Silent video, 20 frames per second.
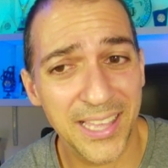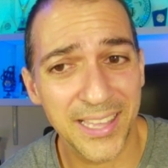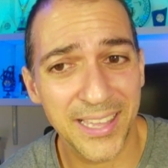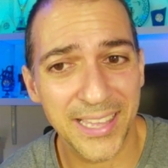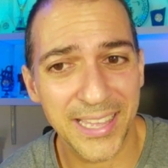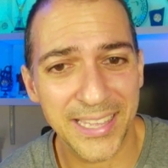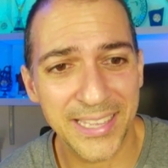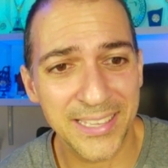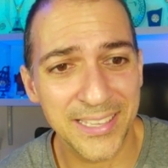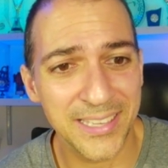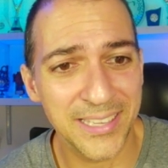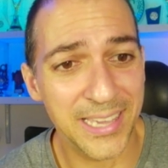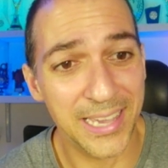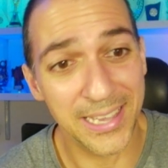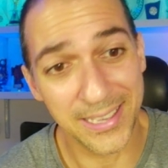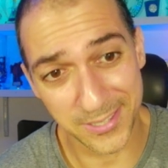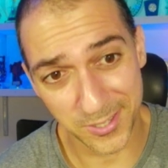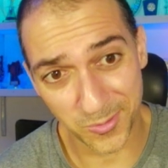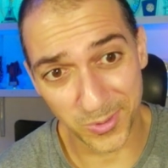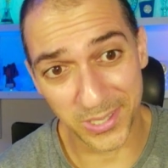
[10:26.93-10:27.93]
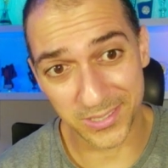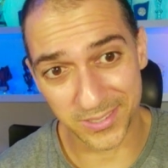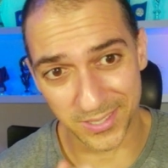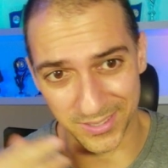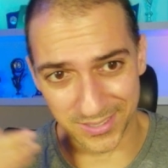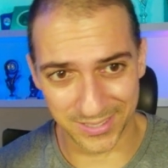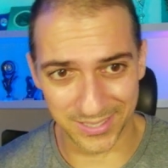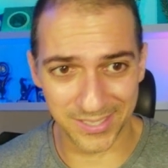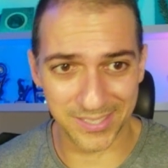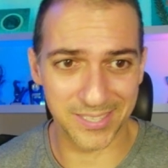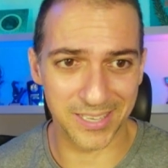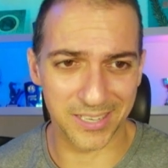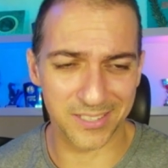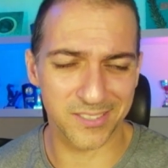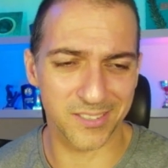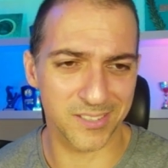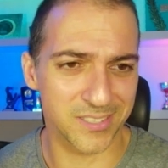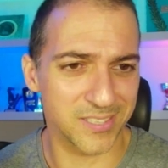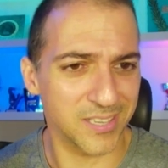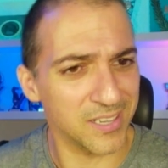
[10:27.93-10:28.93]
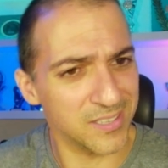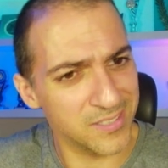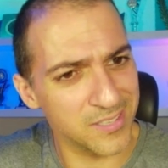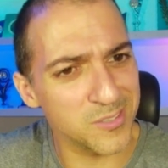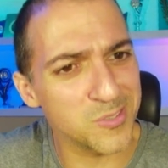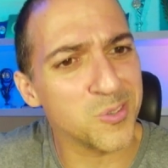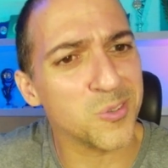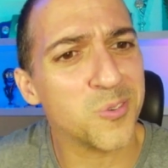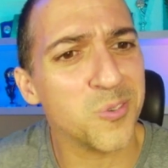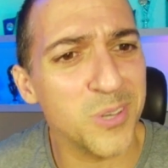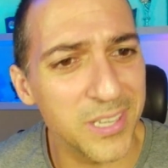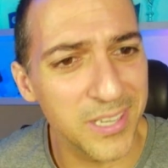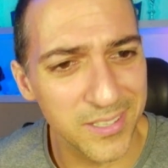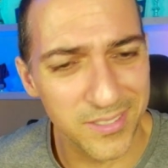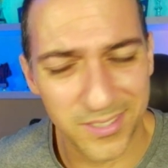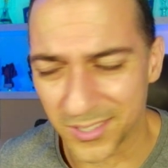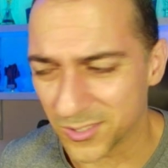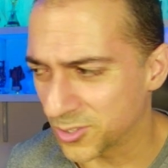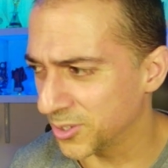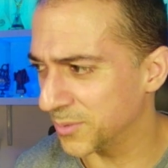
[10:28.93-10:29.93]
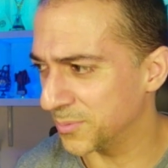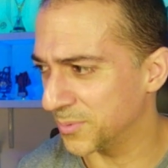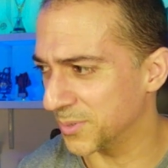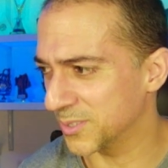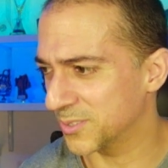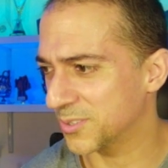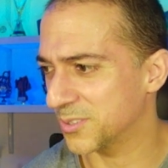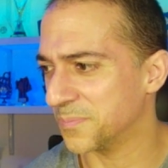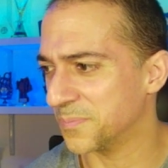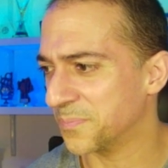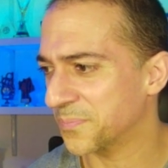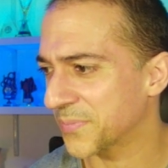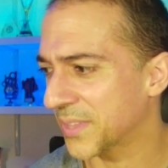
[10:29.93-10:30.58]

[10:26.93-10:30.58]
He has created these exercises to create a tribute.